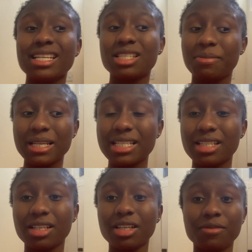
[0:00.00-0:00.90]

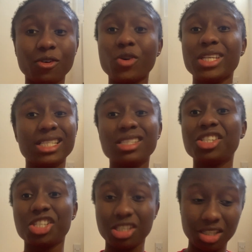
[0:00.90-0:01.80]
expensive or is it
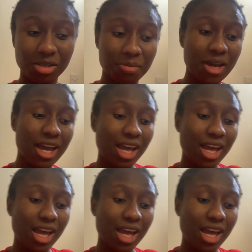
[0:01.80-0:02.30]
cheap